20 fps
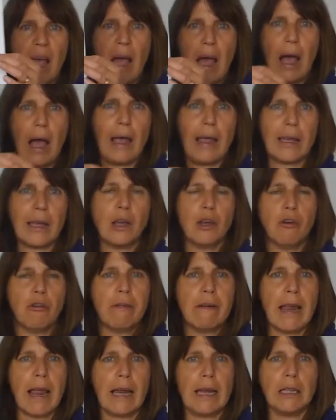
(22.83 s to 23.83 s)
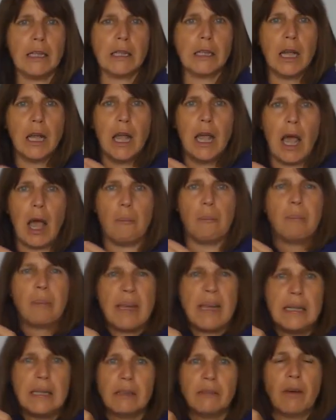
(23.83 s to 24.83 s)
I can create a
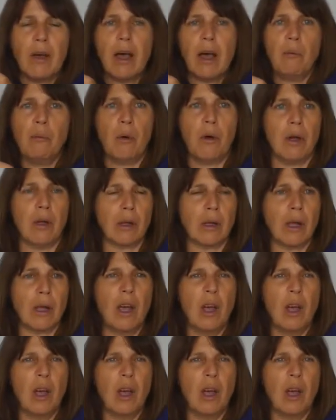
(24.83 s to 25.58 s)
piece of artwork